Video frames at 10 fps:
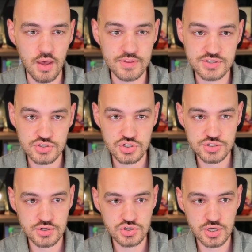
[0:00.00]
This is
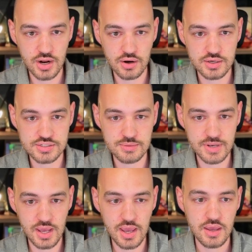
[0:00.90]
just their generic
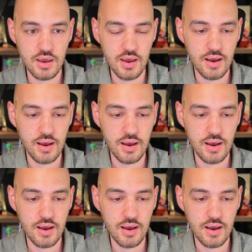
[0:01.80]
Exhibit A.